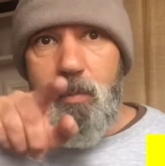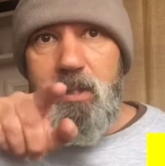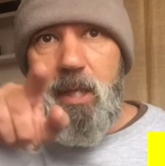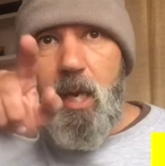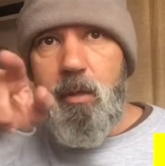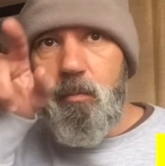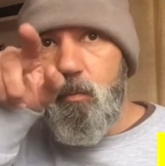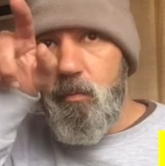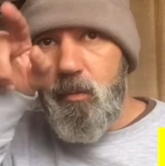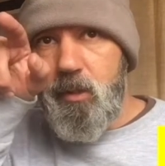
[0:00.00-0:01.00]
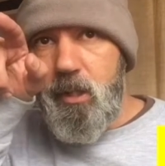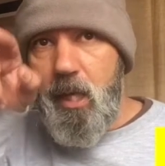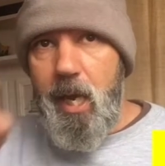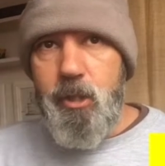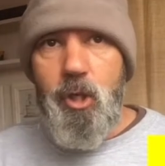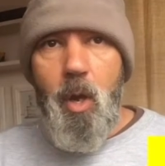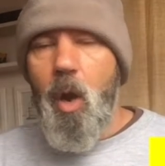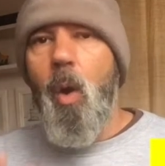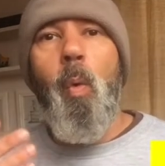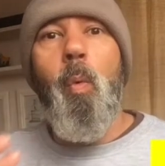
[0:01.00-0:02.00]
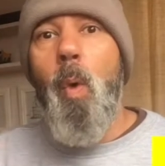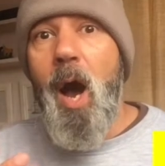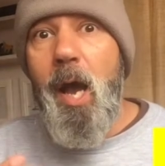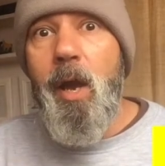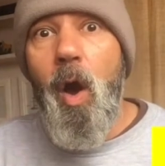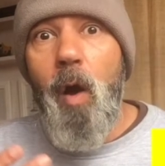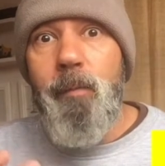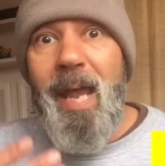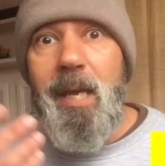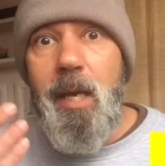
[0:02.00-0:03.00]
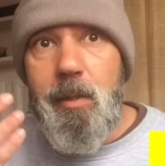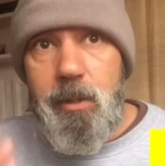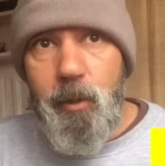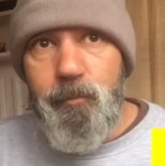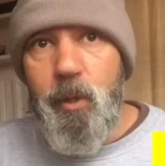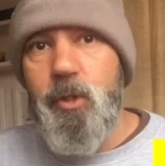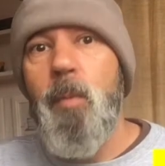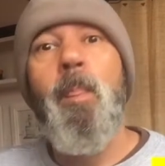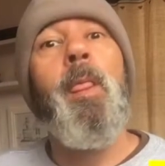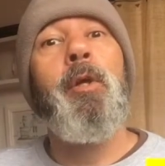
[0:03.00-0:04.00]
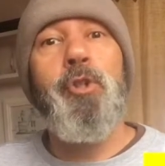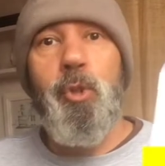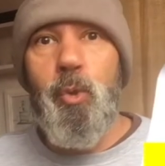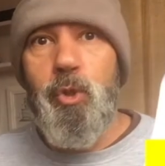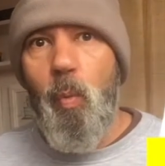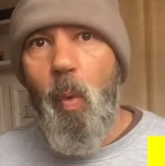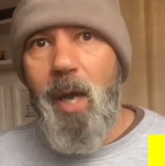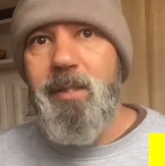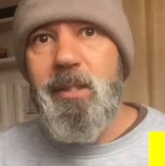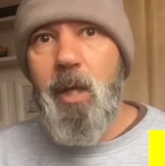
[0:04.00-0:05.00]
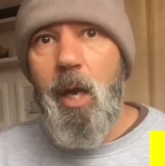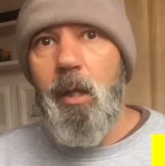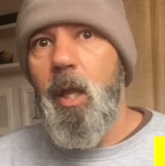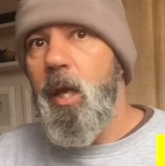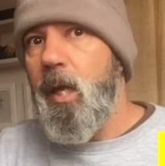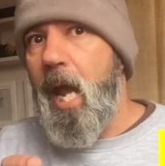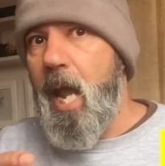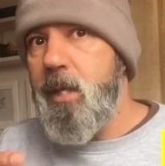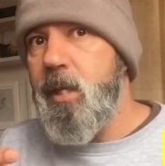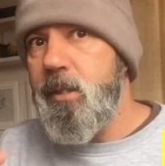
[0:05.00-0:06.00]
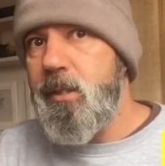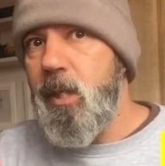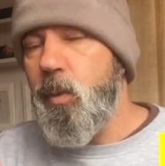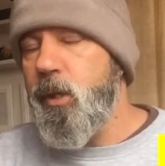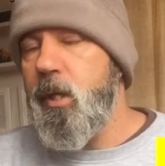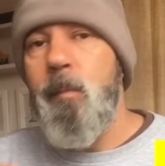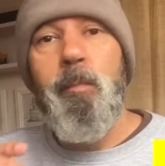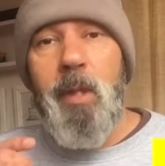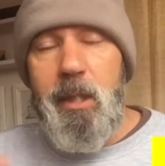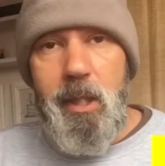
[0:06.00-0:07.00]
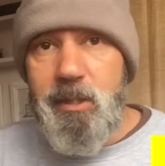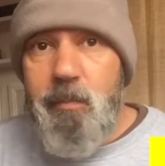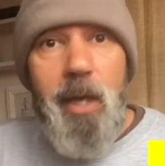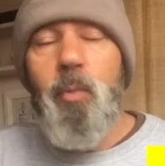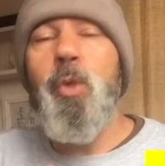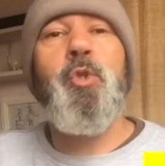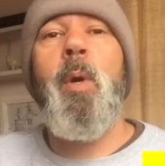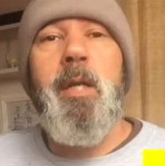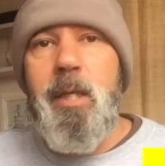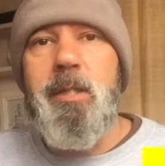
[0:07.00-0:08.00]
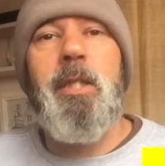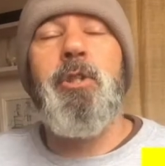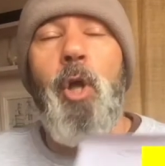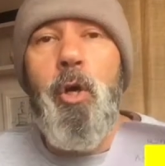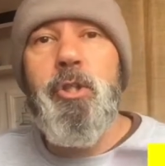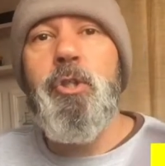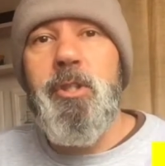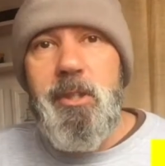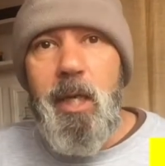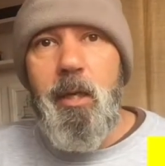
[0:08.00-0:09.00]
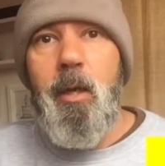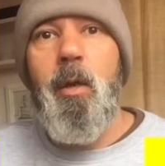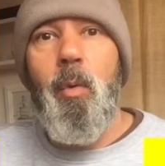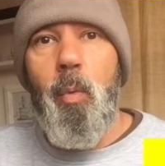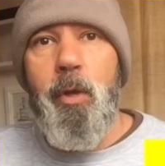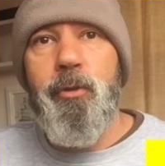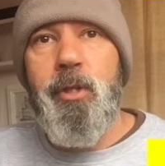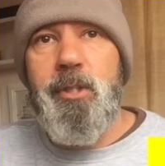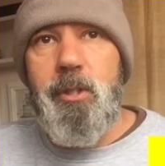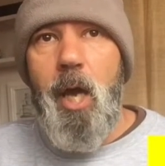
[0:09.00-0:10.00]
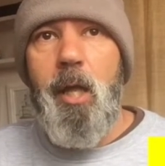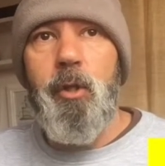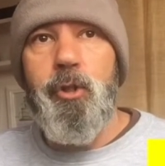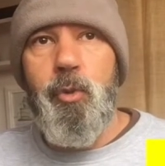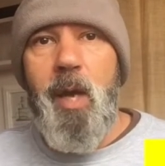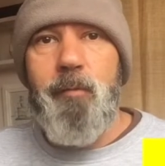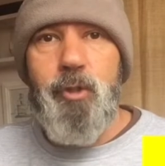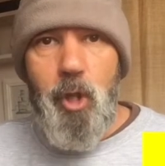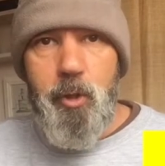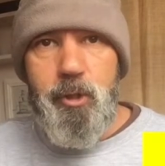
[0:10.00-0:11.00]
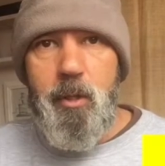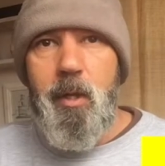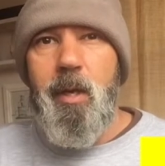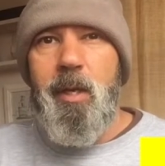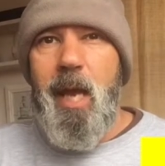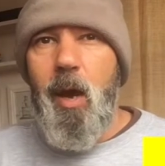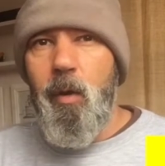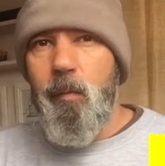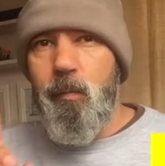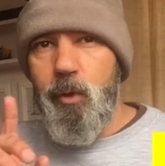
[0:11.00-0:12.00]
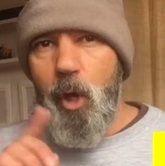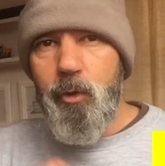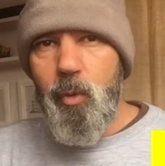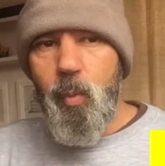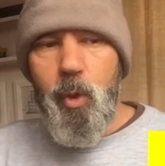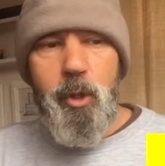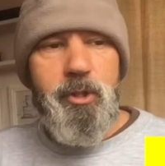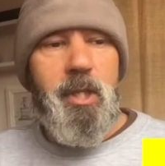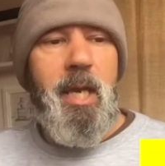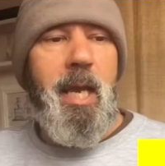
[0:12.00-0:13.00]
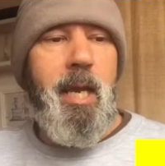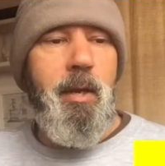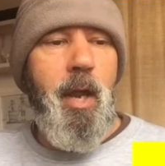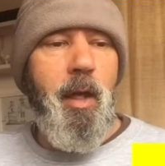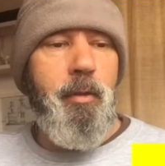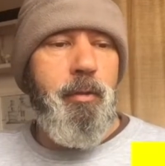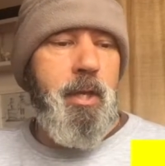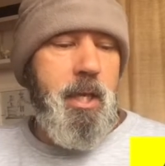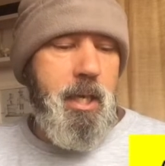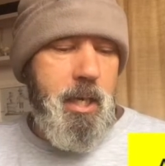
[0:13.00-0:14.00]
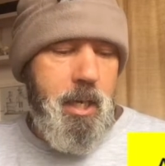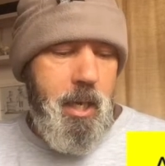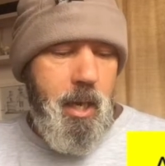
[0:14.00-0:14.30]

10, T-H. Why are they different? Choose one style and stick with it. It doesn't matter which one it is as long as you stick with the style you have chosen. Now, note the words in the